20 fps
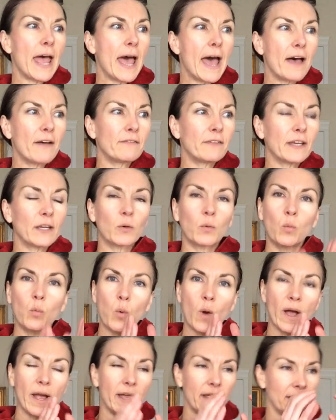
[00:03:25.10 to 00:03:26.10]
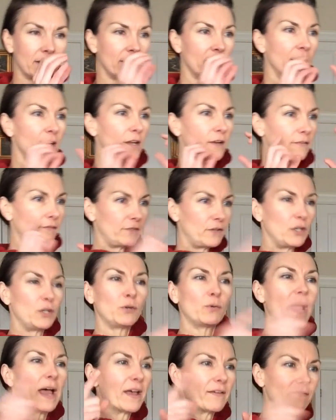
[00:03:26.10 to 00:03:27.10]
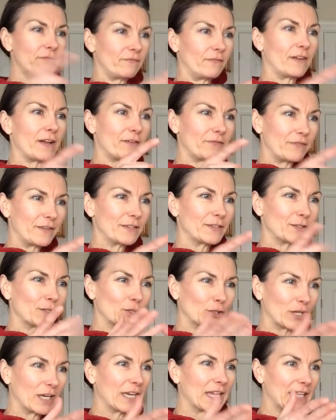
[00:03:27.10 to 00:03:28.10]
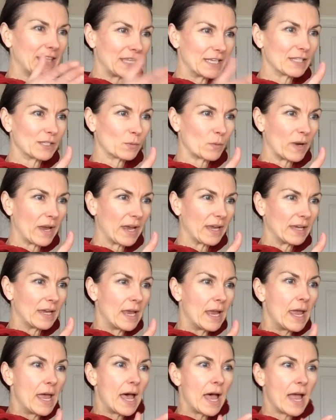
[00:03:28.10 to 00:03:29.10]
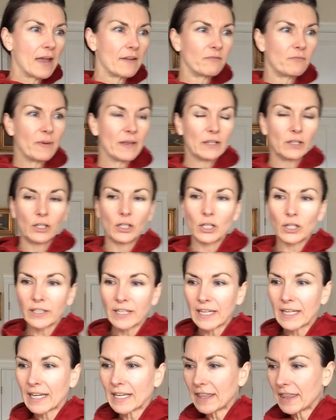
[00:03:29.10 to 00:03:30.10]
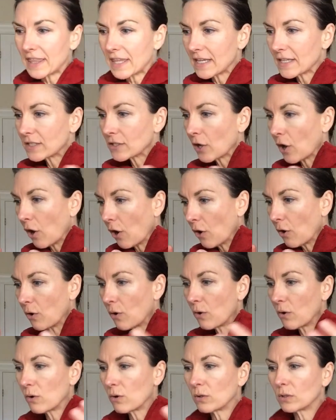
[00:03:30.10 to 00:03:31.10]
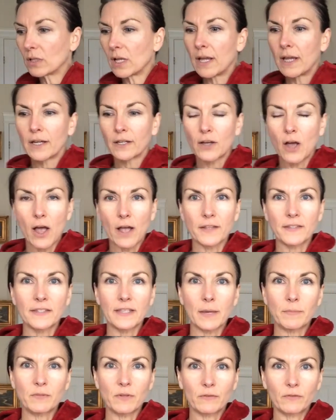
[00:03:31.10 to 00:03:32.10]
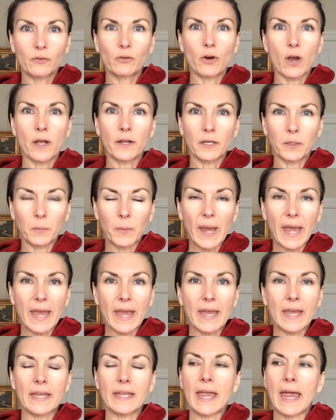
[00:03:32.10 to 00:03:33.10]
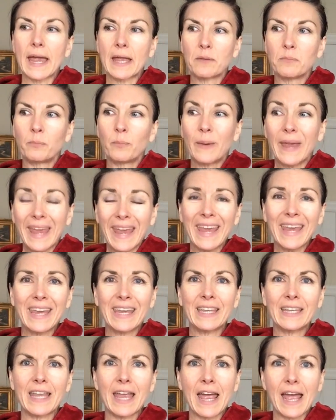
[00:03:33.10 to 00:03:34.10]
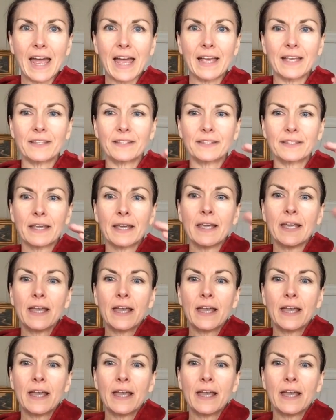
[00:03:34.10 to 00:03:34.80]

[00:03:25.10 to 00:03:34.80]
having one view of this, looking at this way. I've been looking at this whole concept of chronic pain and pain as